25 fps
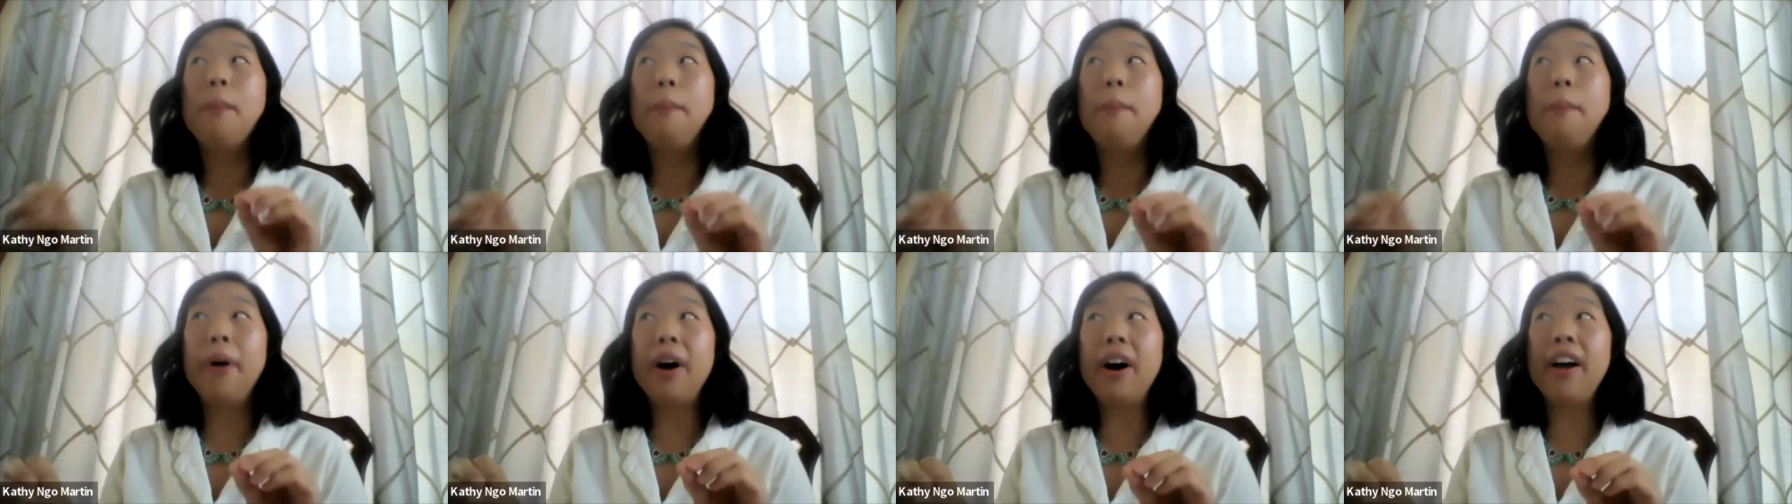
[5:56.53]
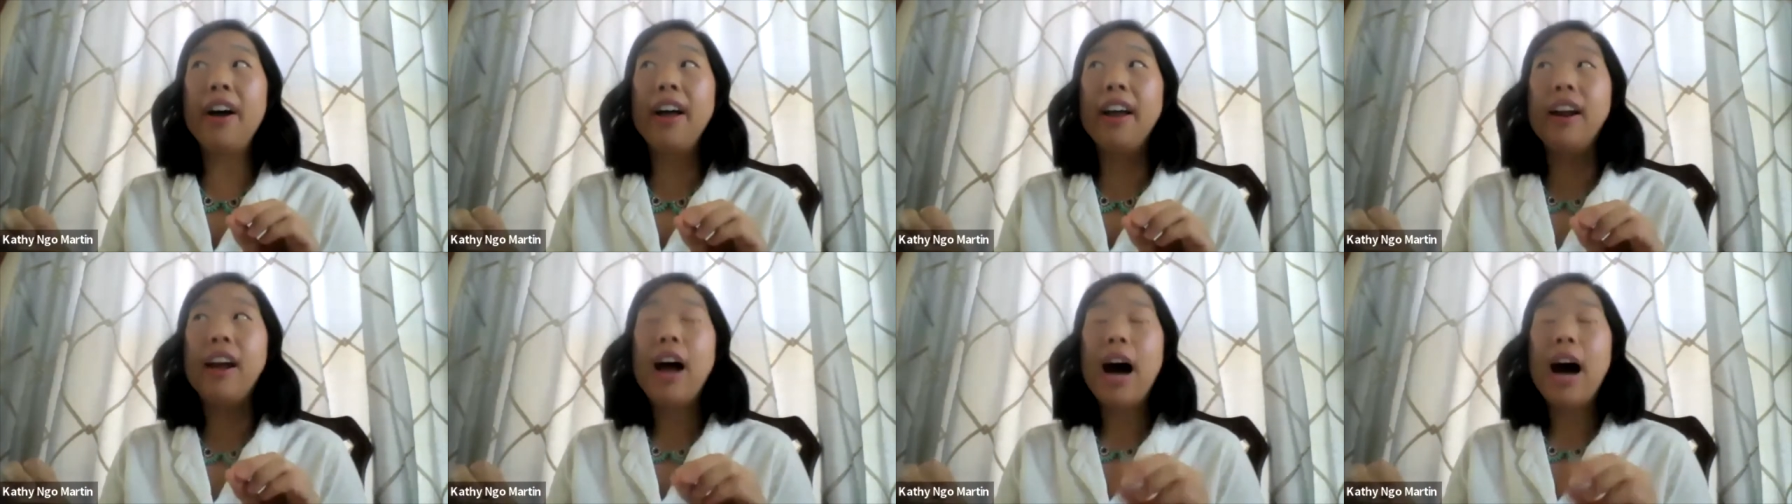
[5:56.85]

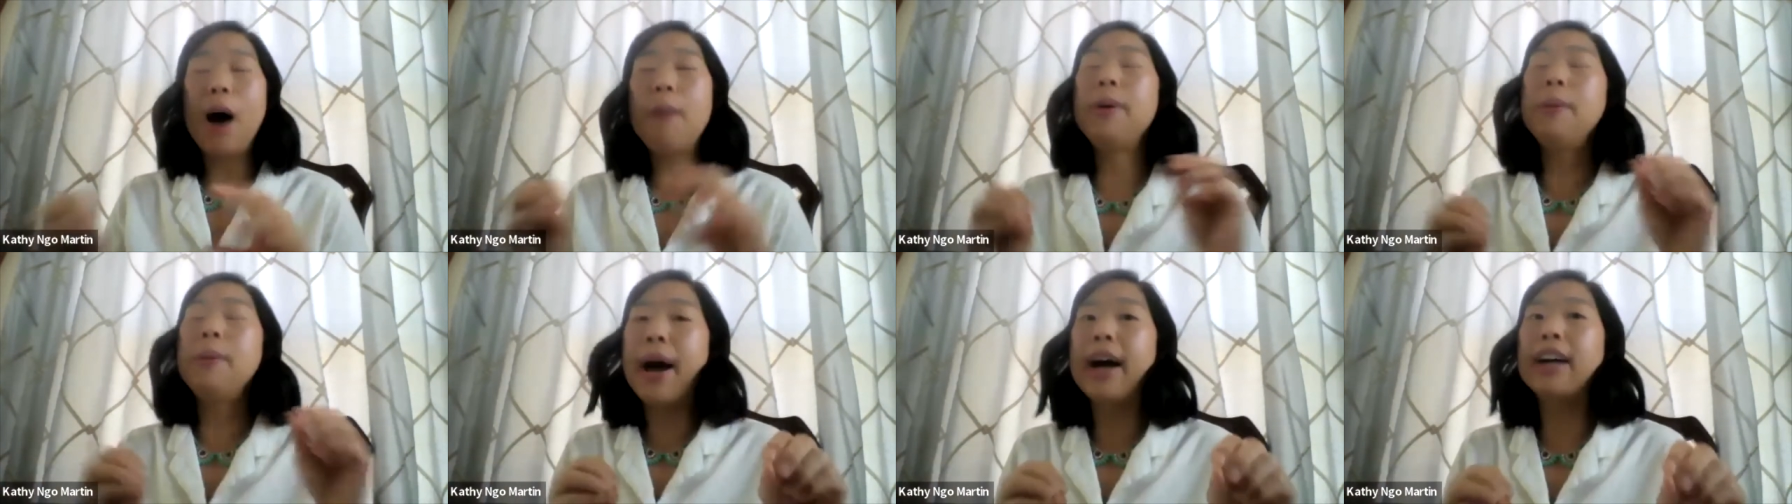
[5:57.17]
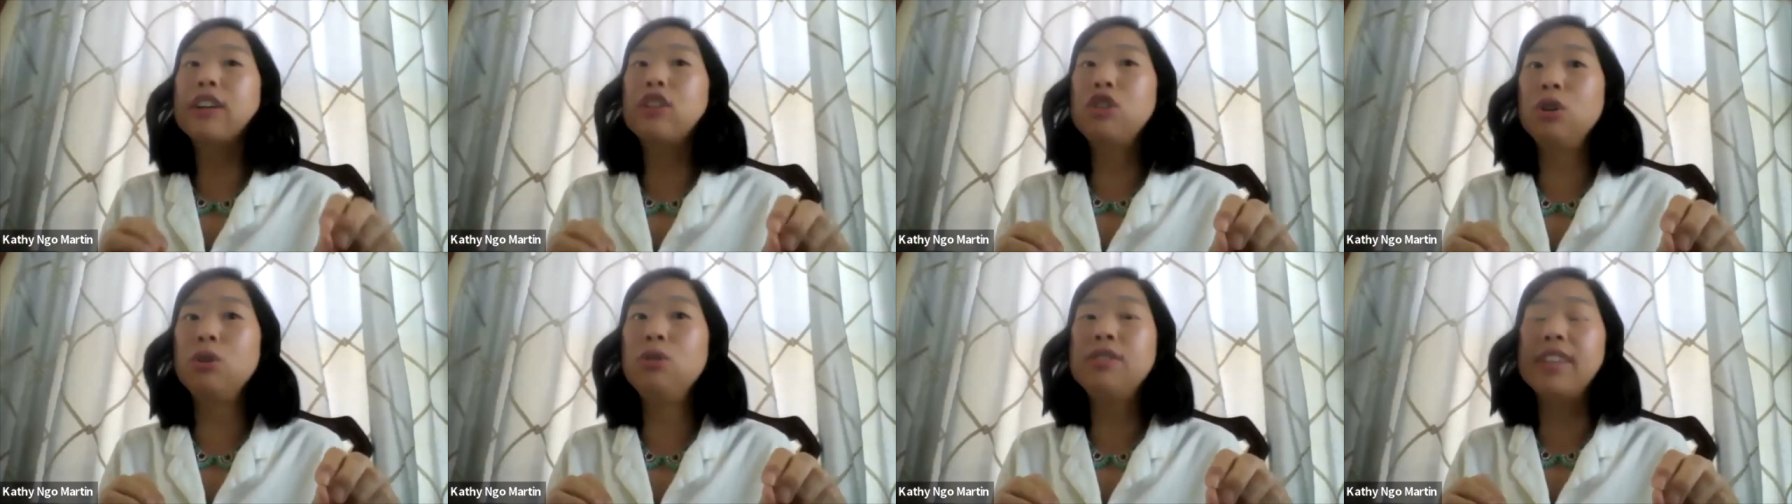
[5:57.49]
but I'll be
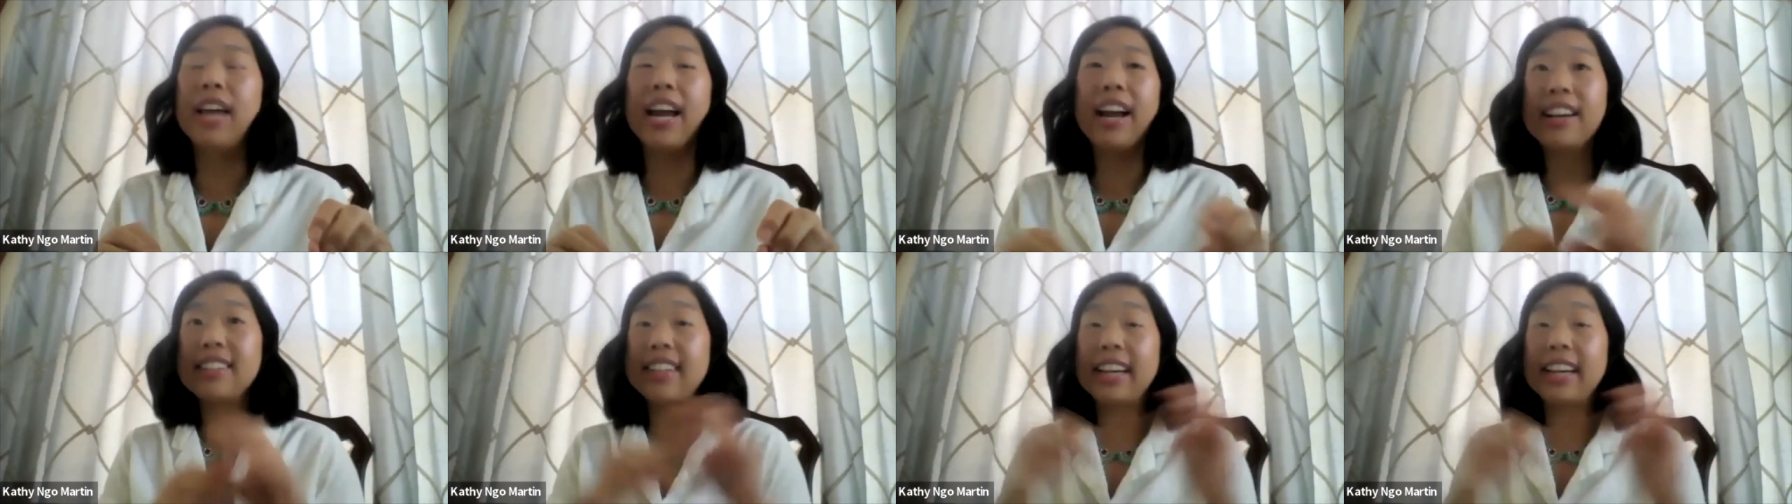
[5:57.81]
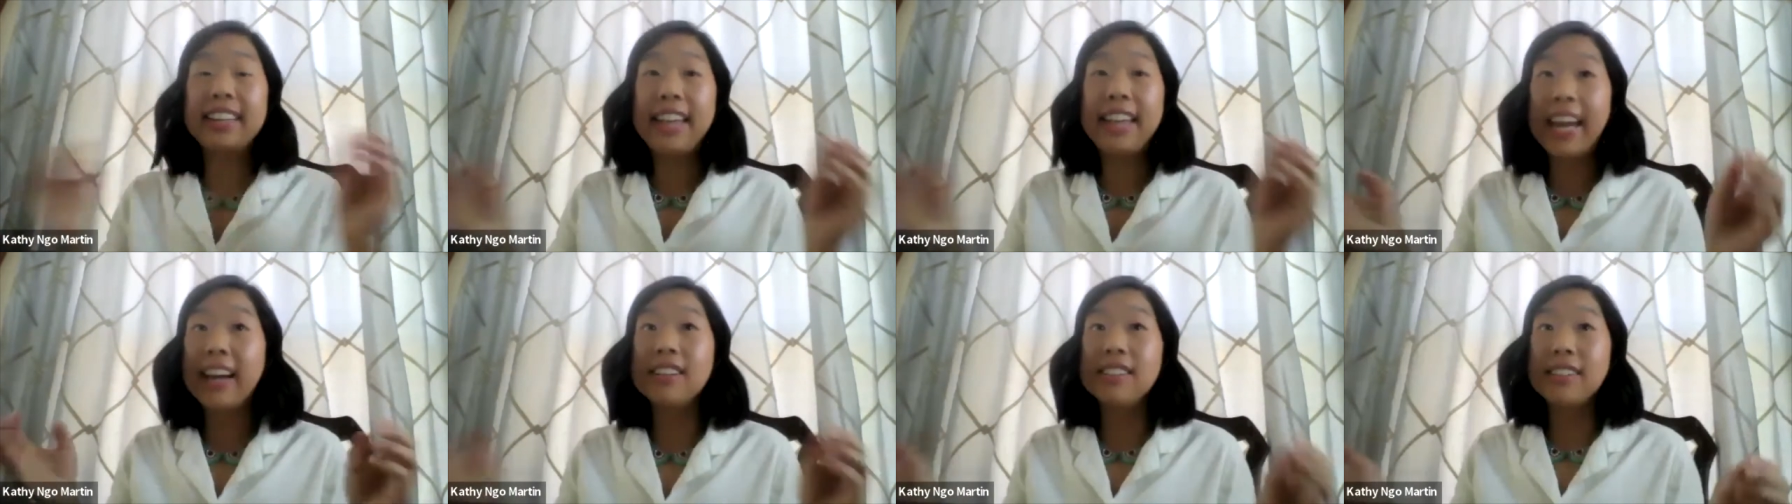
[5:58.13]
back Tuesday because I
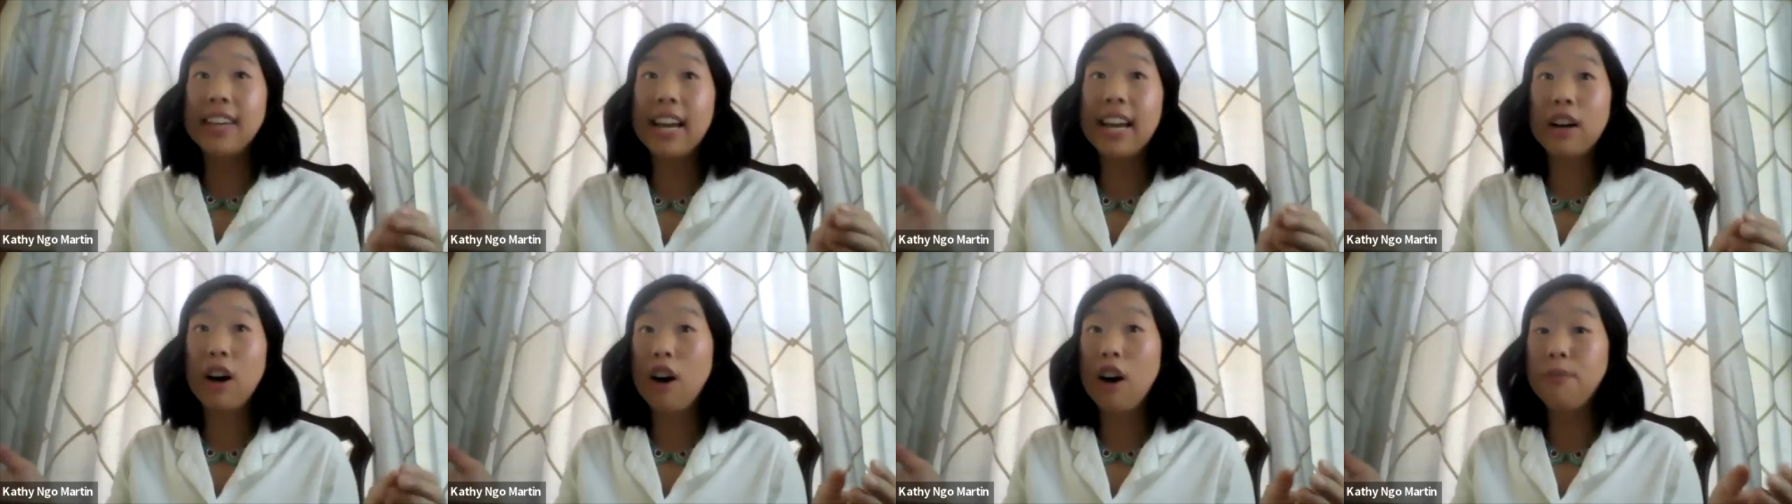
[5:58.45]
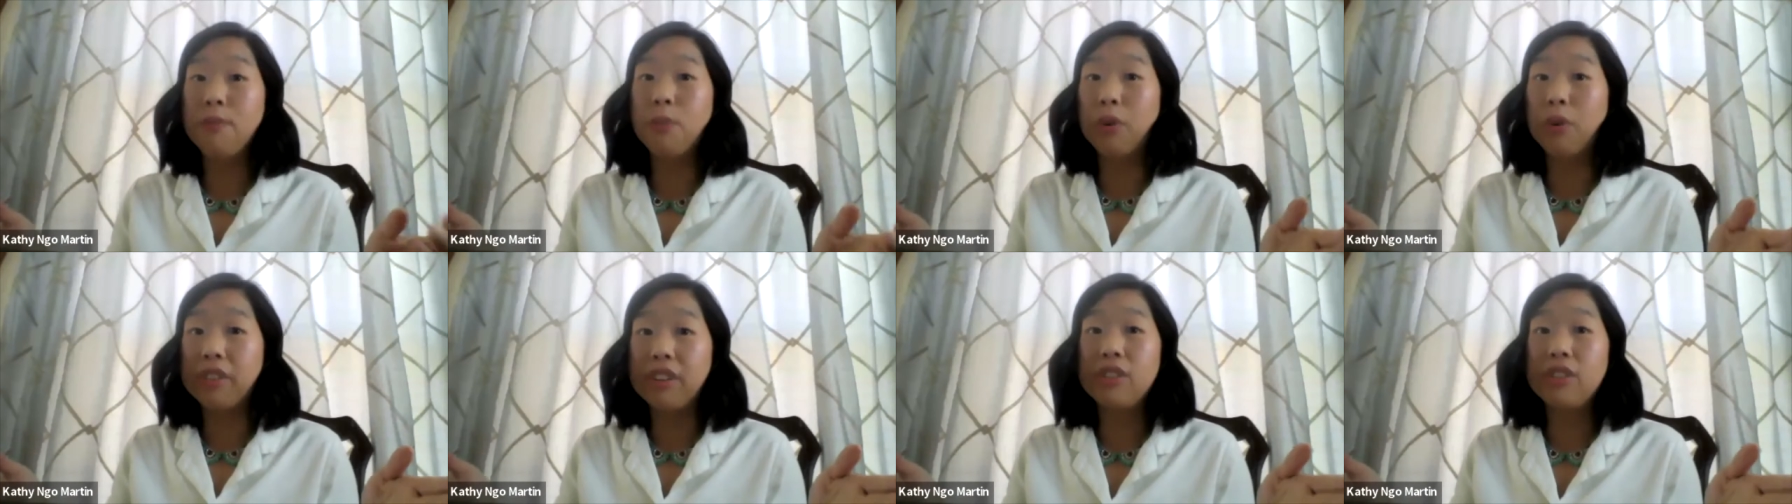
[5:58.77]
can't take off
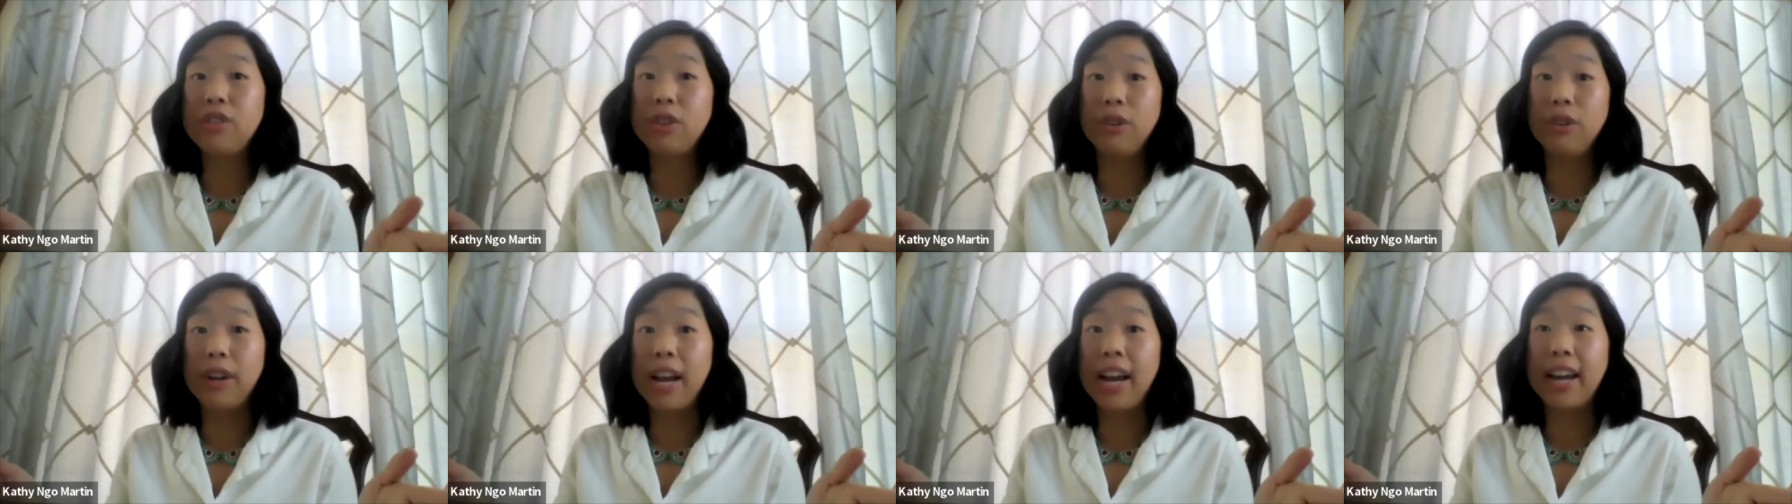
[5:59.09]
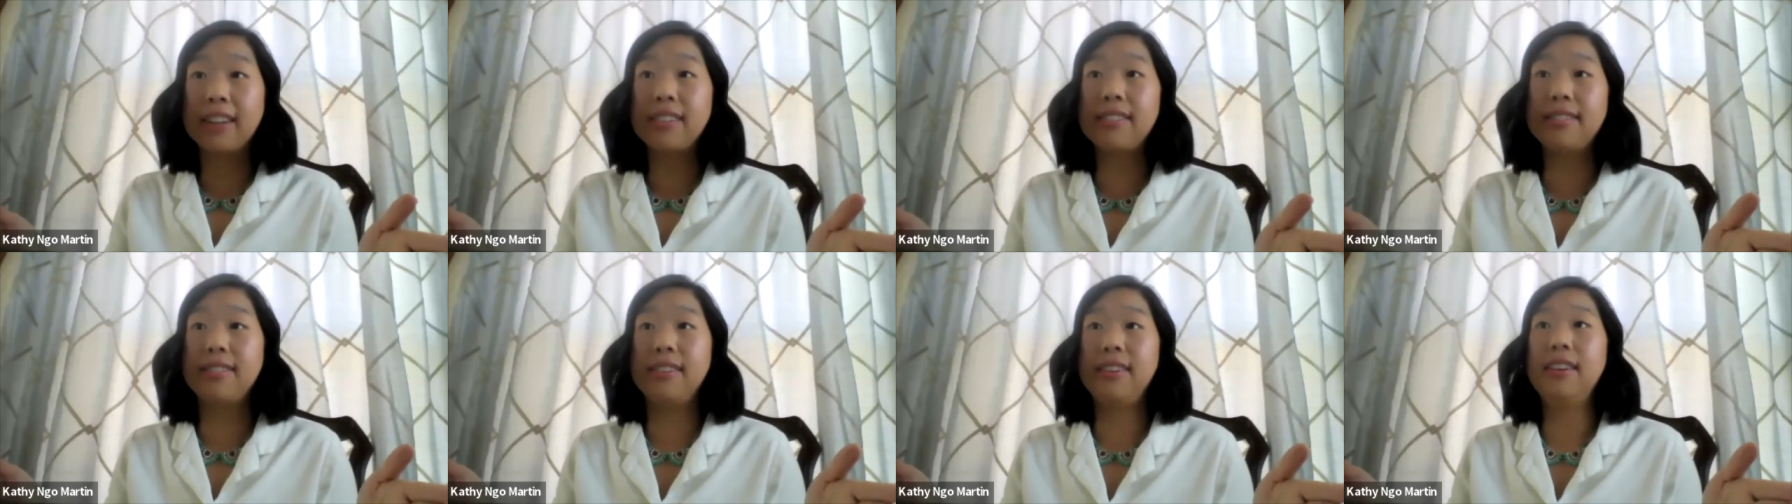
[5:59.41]
more than two
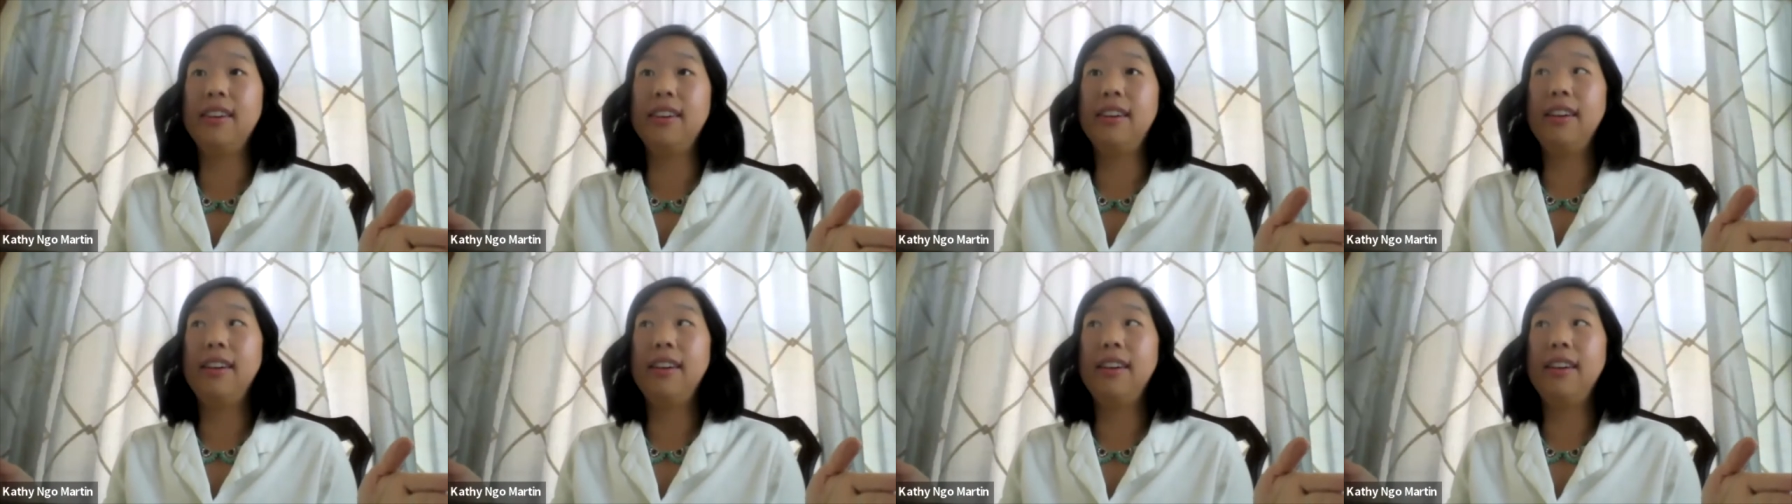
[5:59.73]
days.